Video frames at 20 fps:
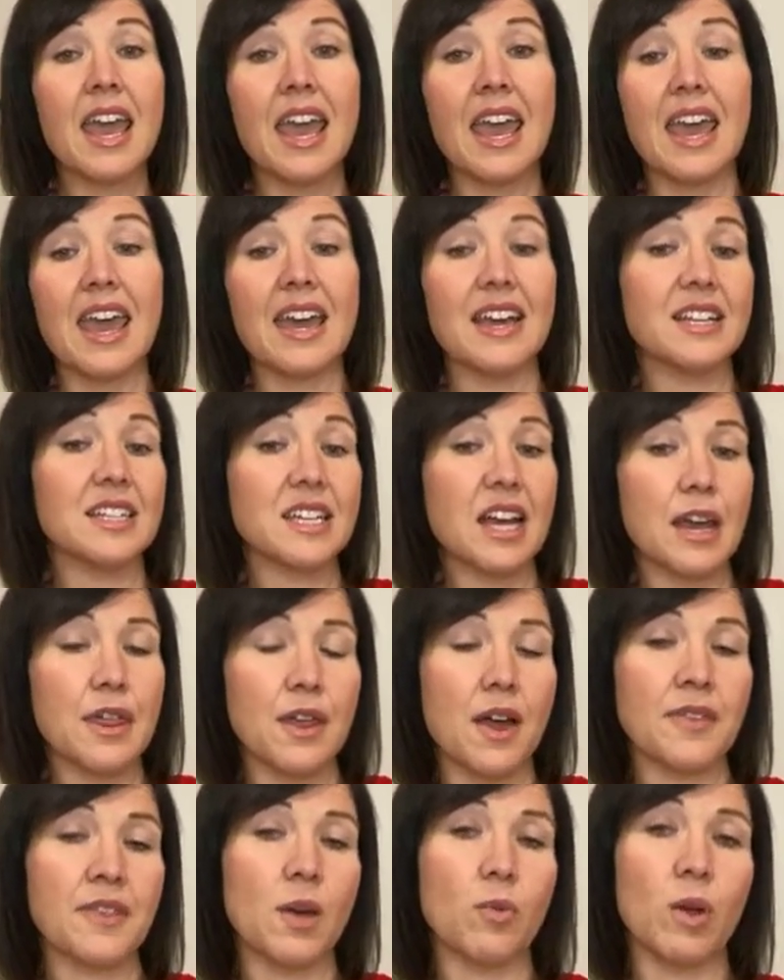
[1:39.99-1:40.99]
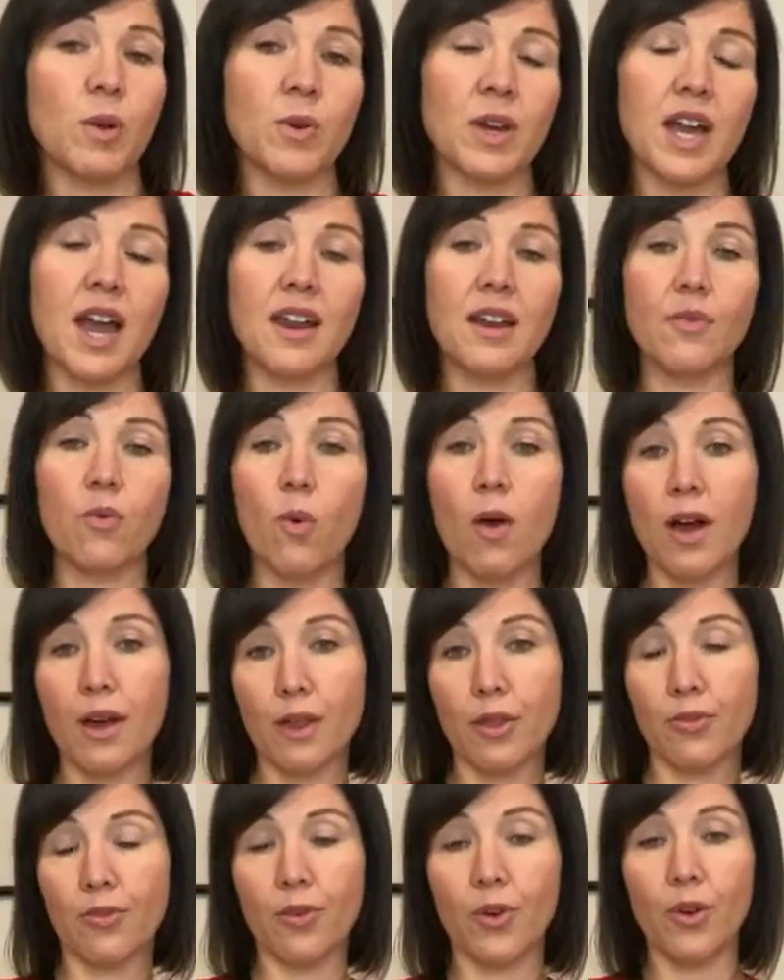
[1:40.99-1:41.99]
And I thought that we would kind of walk
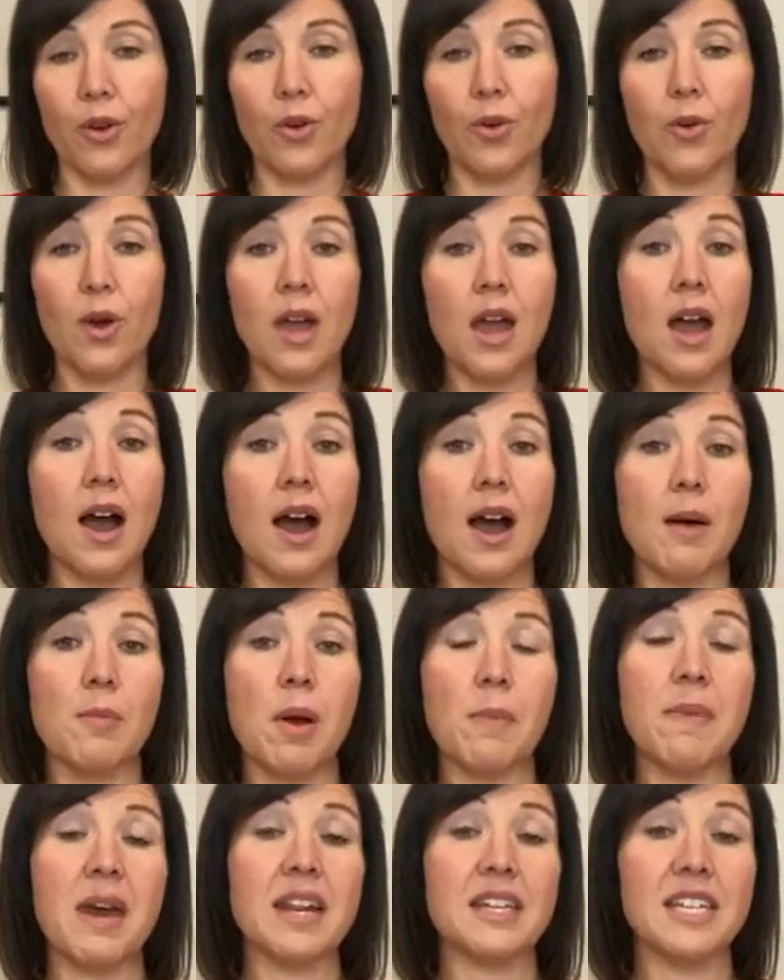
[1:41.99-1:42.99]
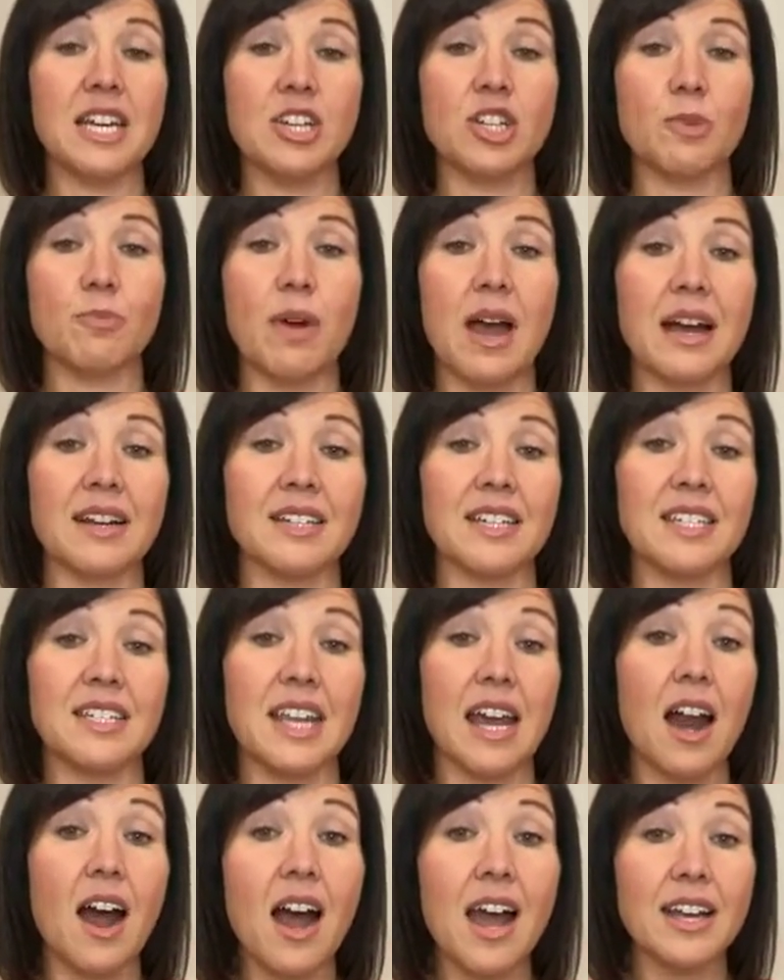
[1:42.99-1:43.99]
through um, a meditation practice
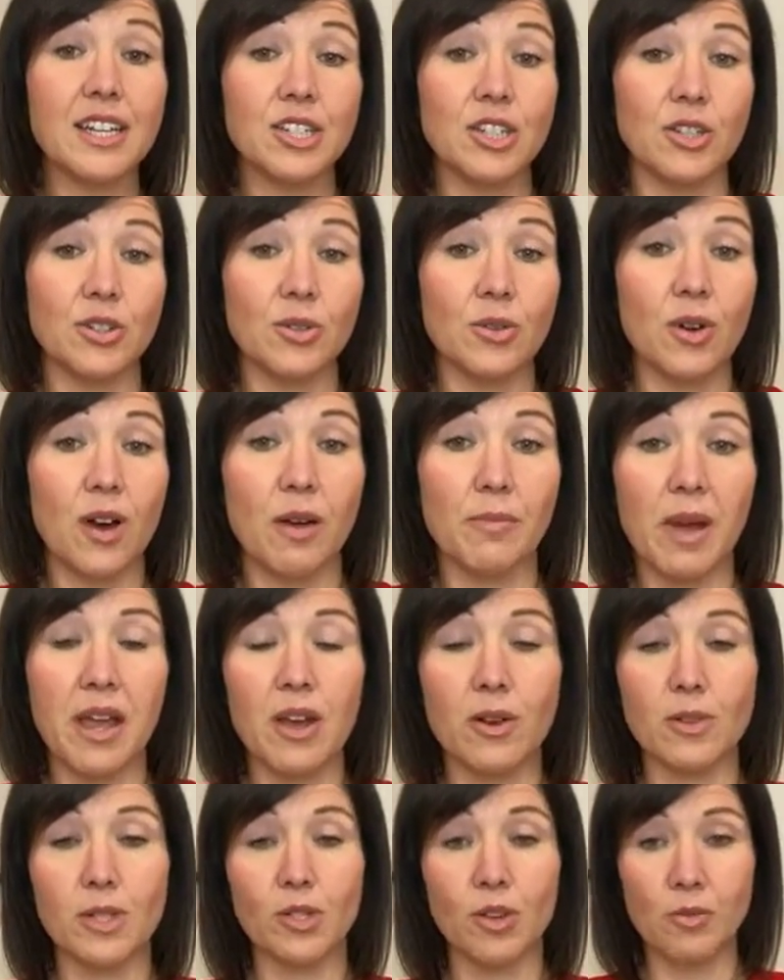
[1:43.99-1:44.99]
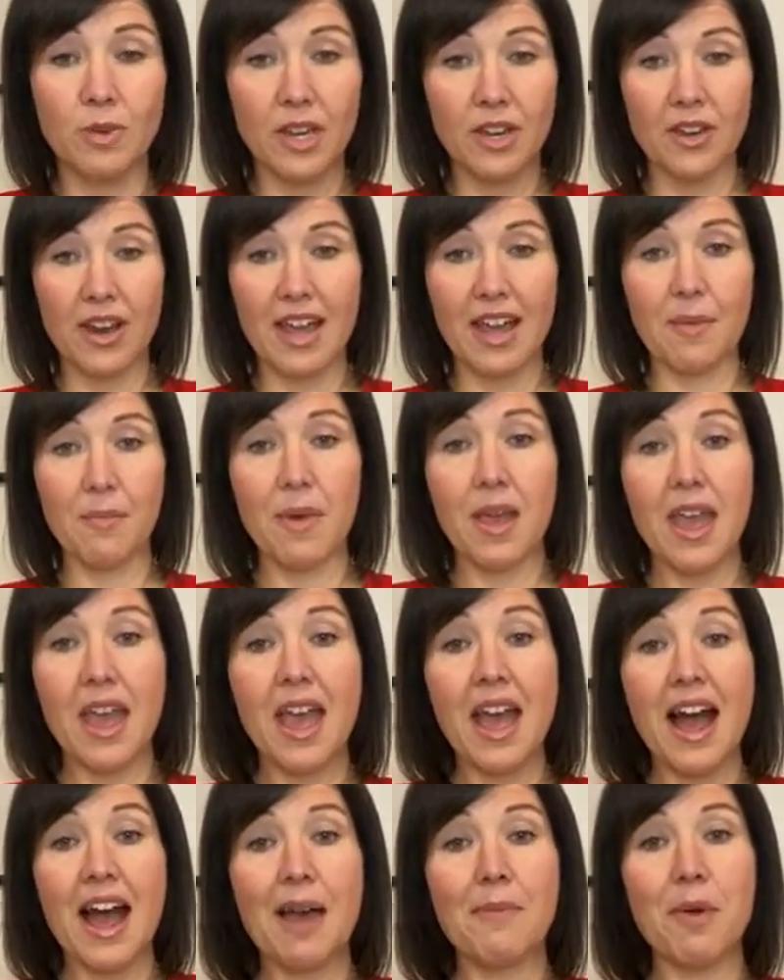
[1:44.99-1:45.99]
that I do on my own. So I'm here I am.
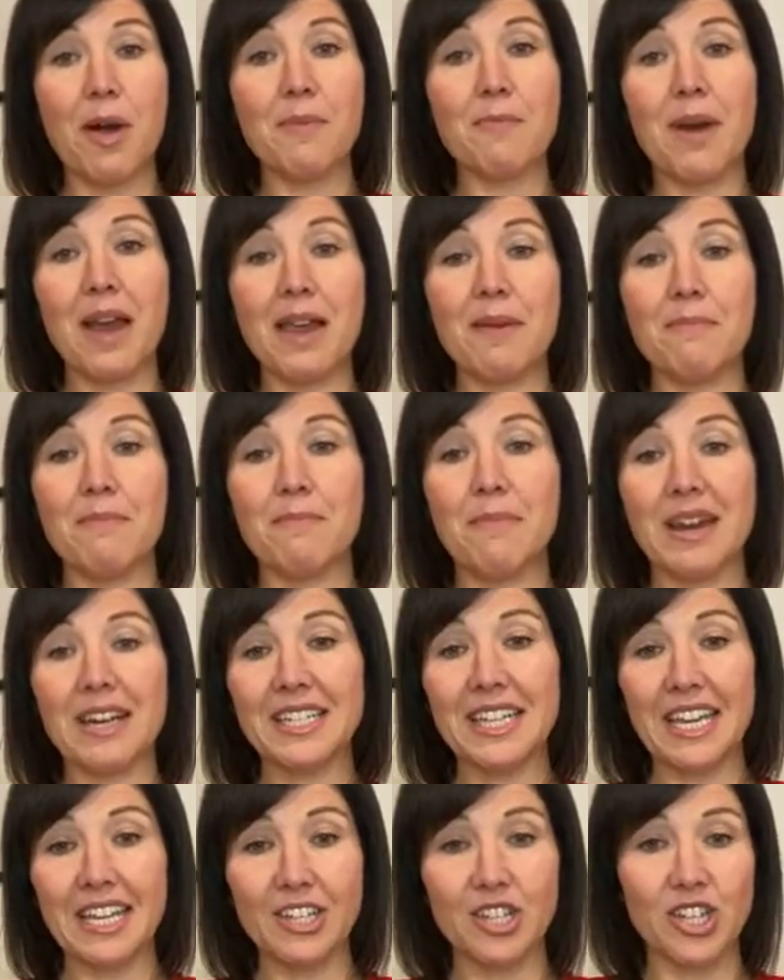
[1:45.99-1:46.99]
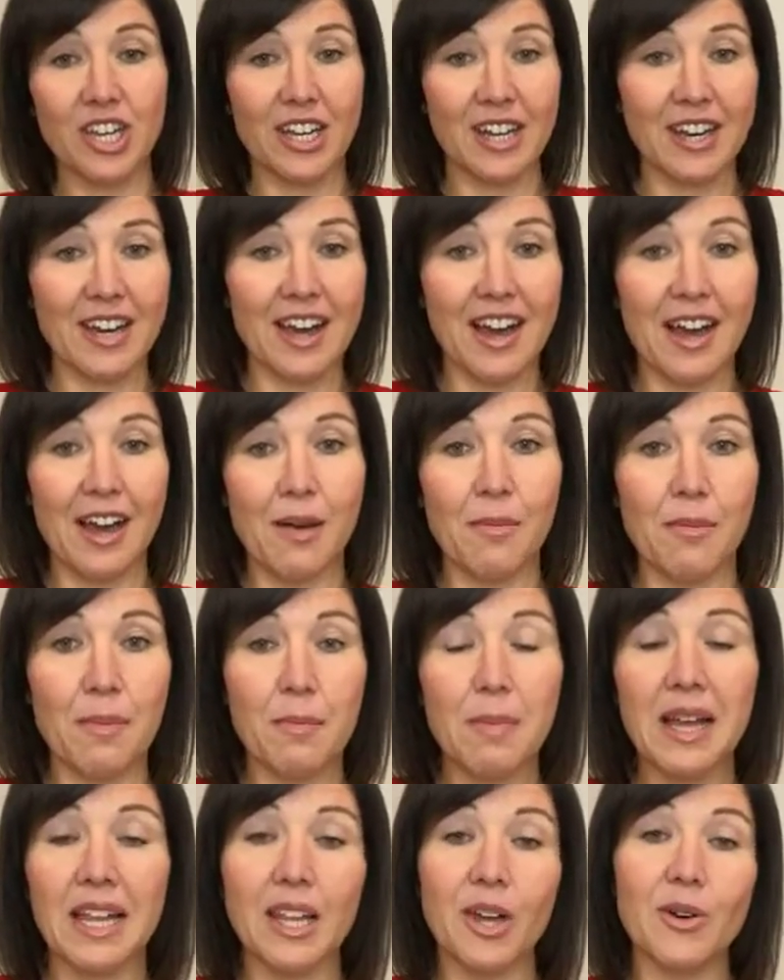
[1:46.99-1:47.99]
I'm on my meditation um,
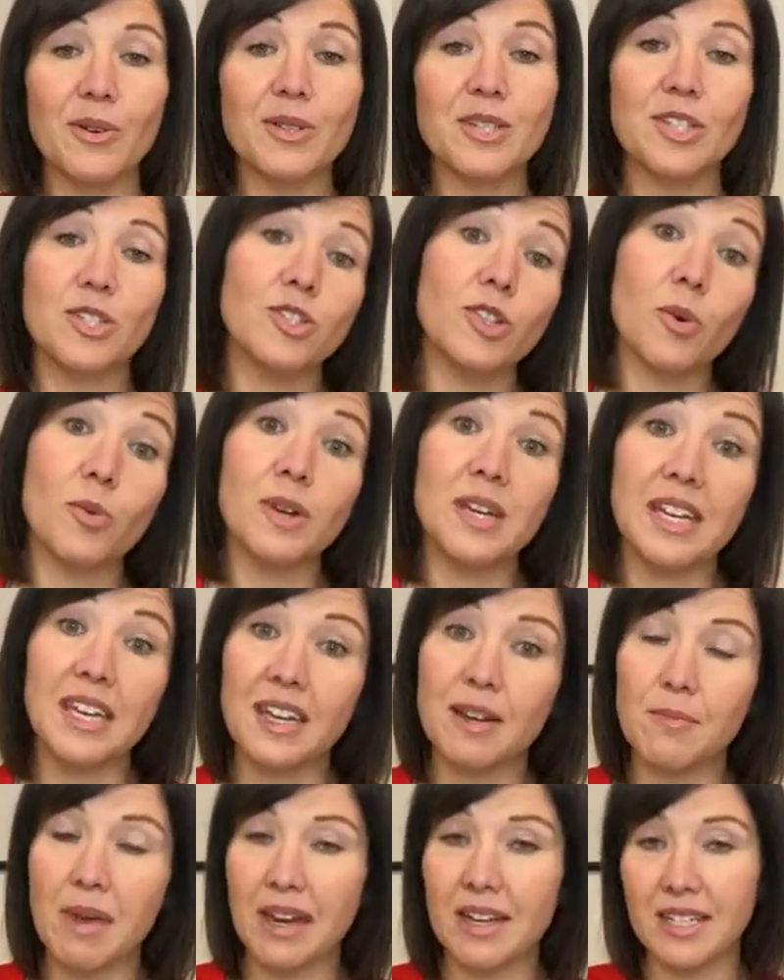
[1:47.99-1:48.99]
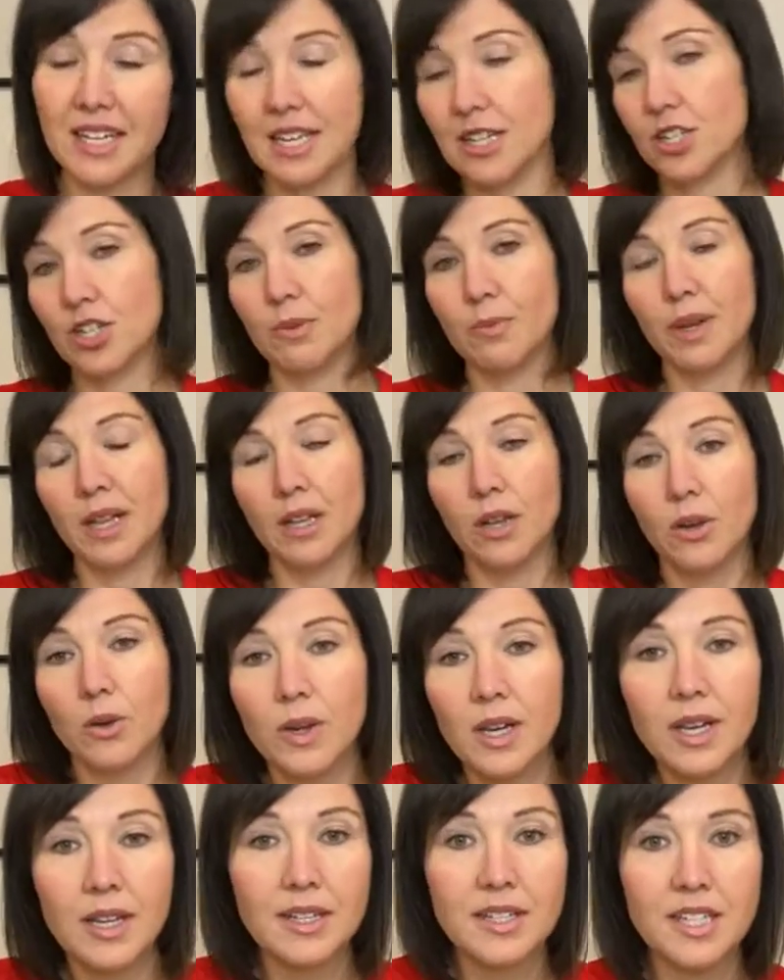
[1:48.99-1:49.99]
pillows. You don't need a meditation pillow
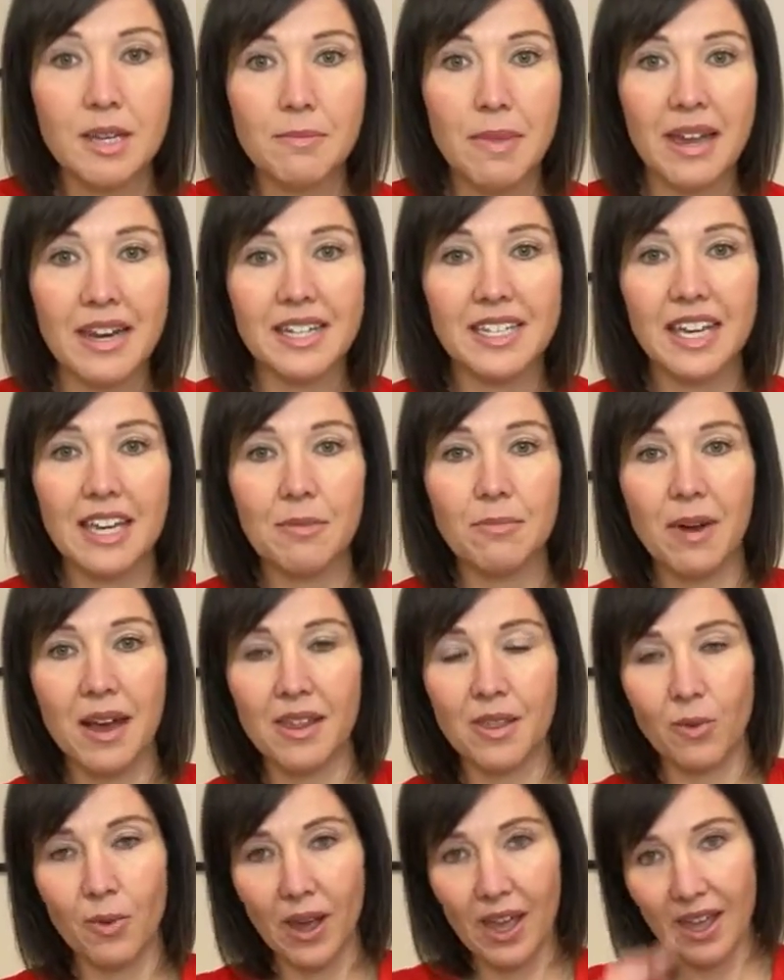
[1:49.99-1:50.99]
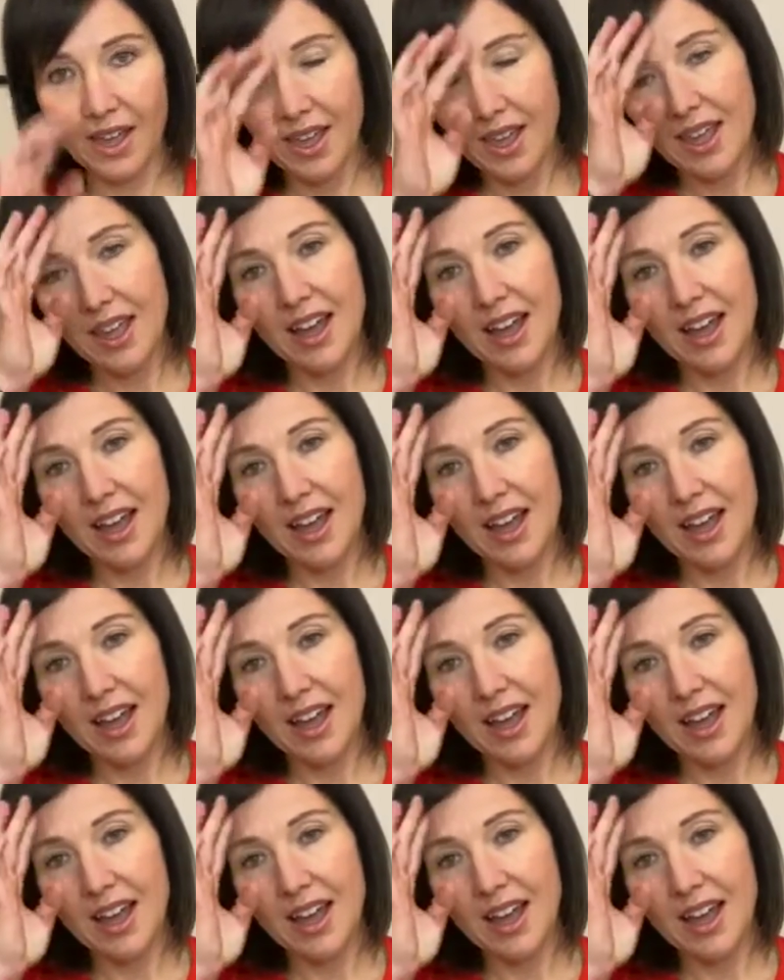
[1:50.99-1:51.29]
to meditate, by the way.